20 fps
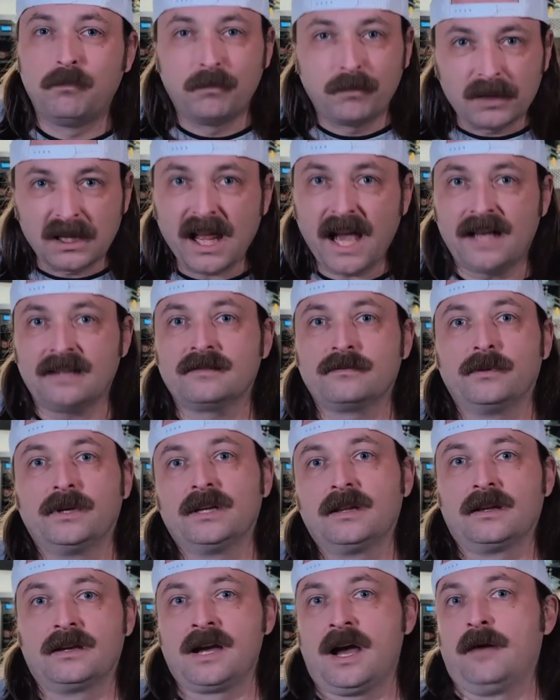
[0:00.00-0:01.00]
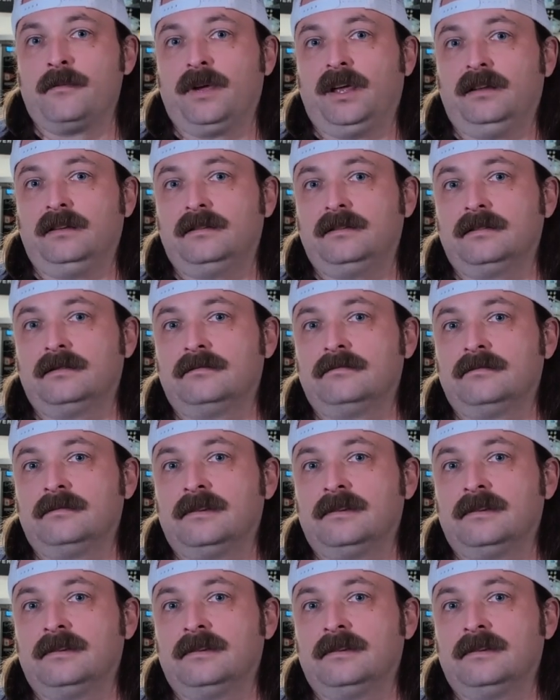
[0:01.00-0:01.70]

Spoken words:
blast me in the comments.